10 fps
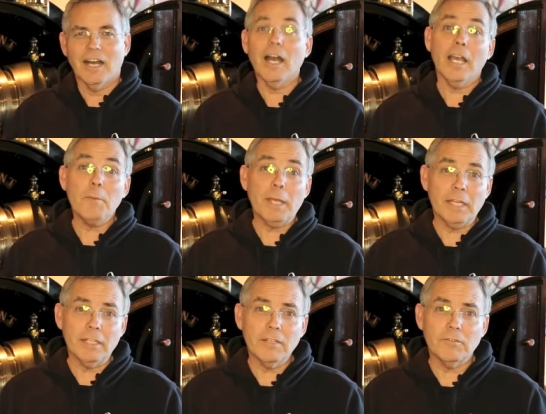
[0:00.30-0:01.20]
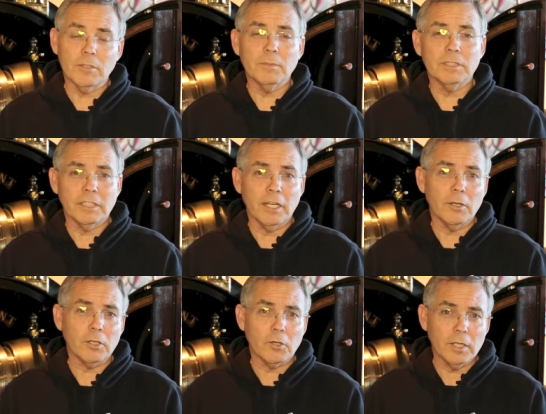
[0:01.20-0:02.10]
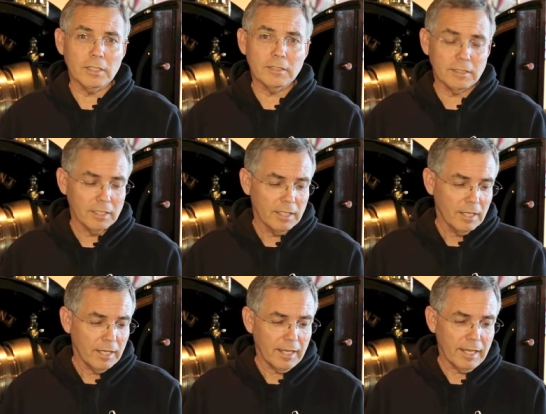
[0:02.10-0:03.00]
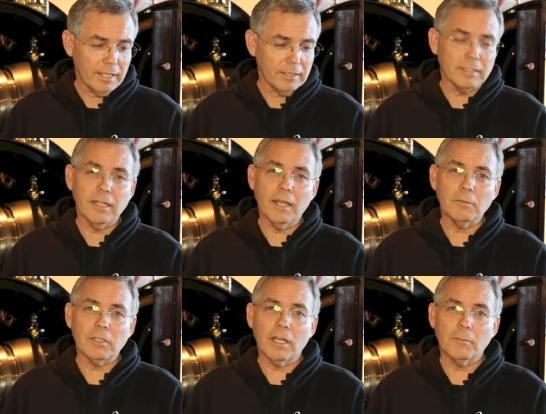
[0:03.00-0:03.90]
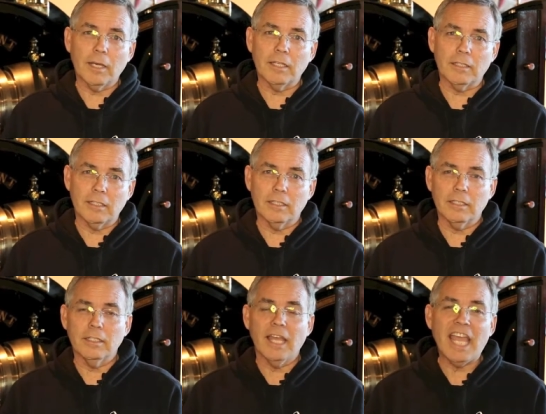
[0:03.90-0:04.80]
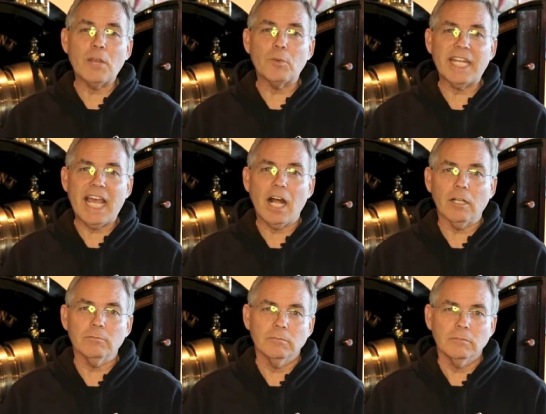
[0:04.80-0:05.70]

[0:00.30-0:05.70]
Hi, I'm Andy from Sahara Coins, and today I'm going to talk about the 8 Real.